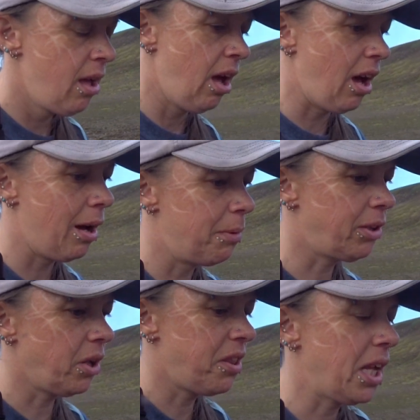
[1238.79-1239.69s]

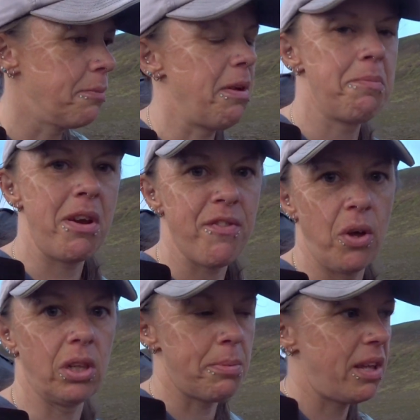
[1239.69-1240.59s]
Although I think I've been pretty
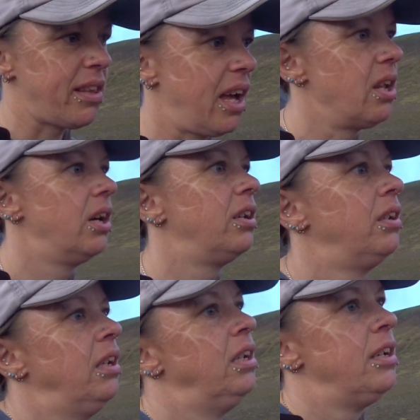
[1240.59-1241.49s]
vocal about that
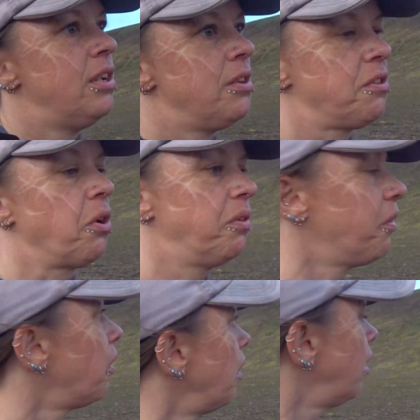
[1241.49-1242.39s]
so
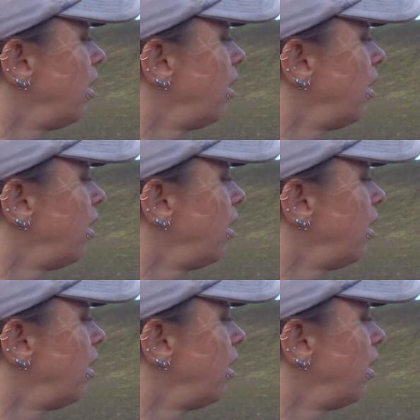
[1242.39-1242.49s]
far.